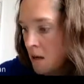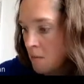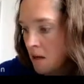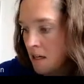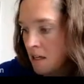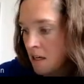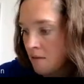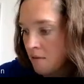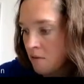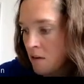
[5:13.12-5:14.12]
Plug in
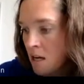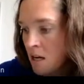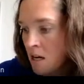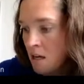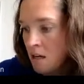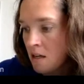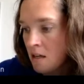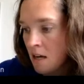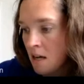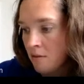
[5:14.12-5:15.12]
negative 3.
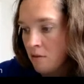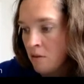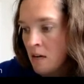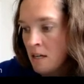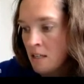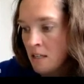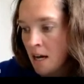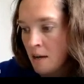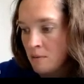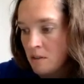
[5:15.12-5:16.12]
Negative 3
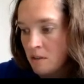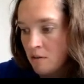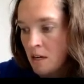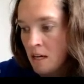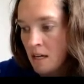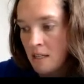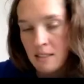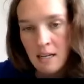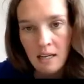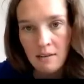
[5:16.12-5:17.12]
times 3 is
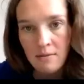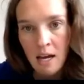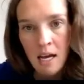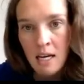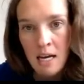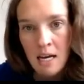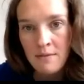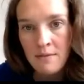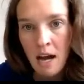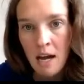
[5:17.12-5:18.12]
negative 9.
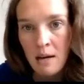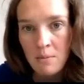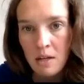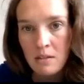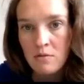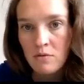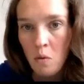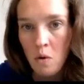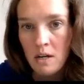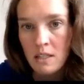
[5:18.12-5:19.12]
Negative 9 plus
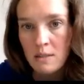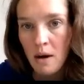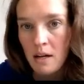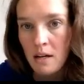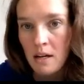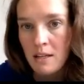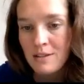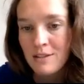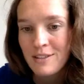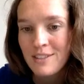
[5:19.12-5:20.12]
4
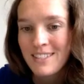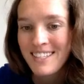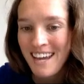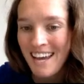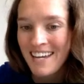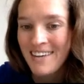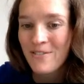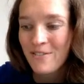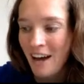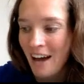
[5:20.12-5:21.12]
is
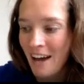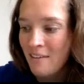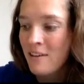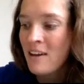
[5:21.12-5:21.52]
negative 5.